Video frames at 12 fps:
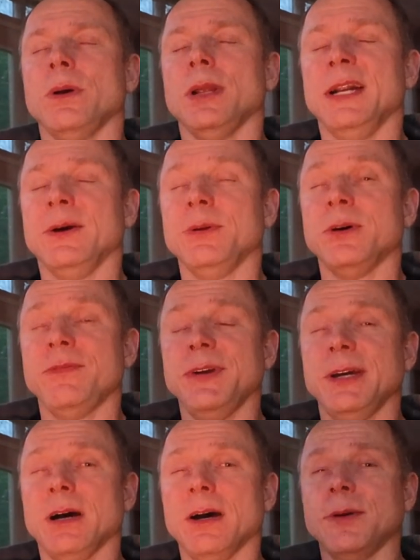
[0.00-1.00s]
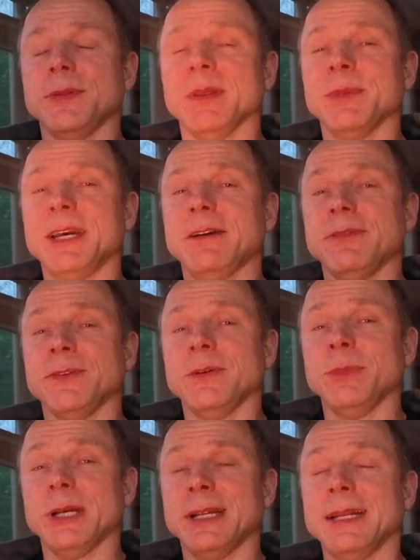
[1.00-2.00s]
I don't know if you caught it with the
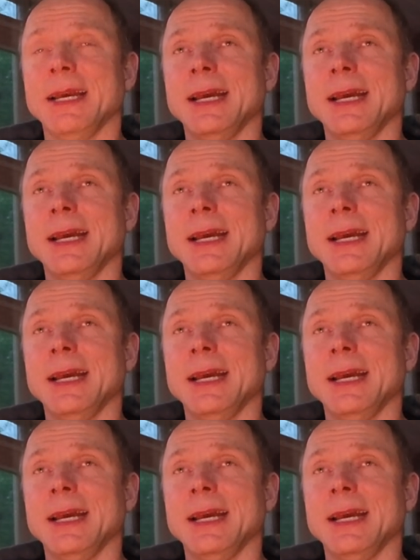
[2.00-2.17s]
microphone, but